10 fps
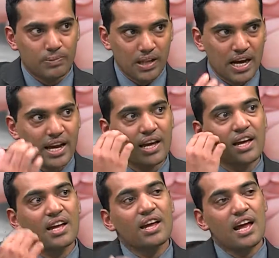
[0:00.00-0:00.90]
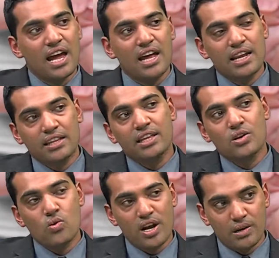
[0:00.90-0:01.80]
supply, and they
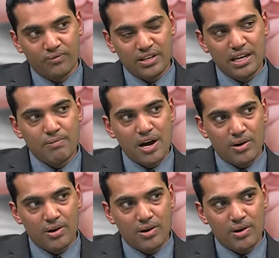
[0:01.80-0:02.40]
do end up feeling better.